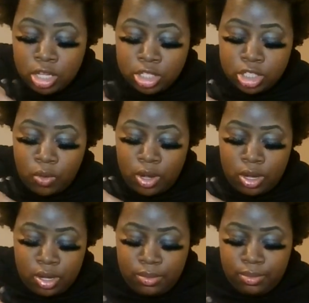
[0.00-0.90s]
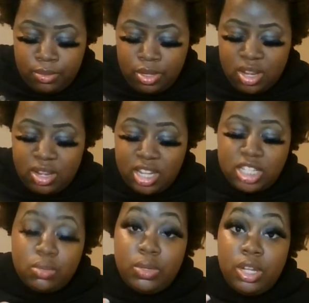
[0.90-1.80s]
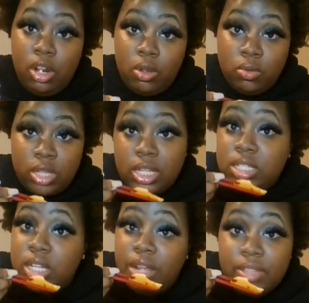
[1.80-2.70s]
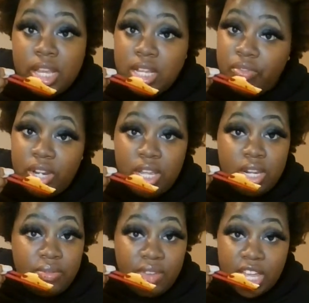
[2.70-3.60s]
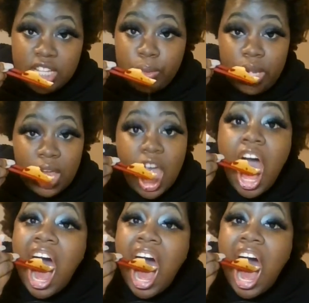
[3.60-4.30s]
So this is when Glow thinks that everything is gonna hit the fan with it.